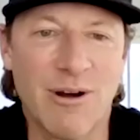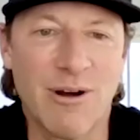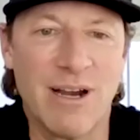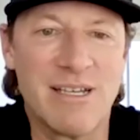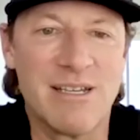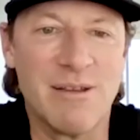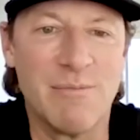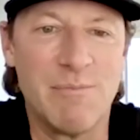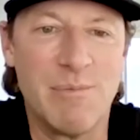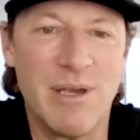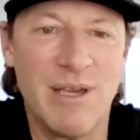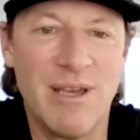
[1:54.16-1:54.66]
Great
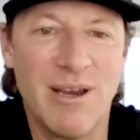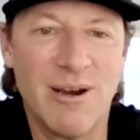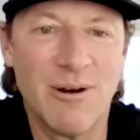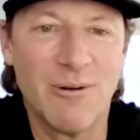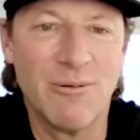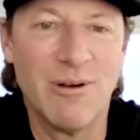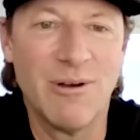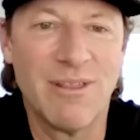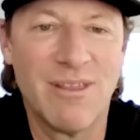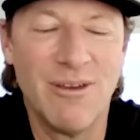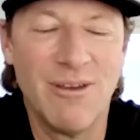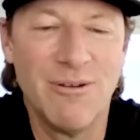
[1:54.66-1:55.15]
to be here
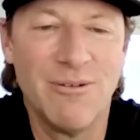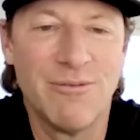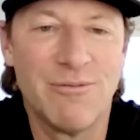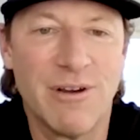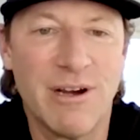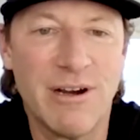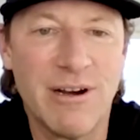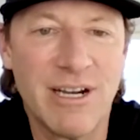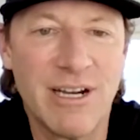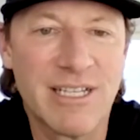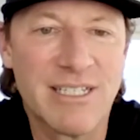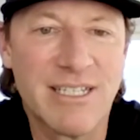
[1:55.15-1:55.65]
with you.
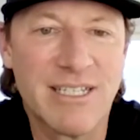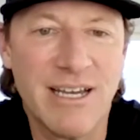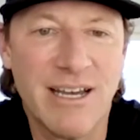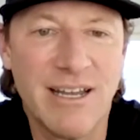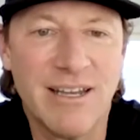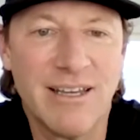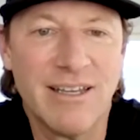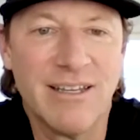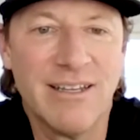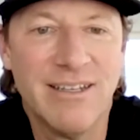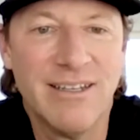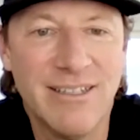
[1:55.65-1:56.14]
Very
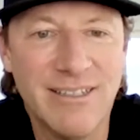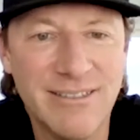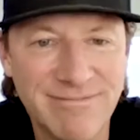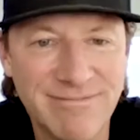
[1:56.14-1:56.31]
exciting.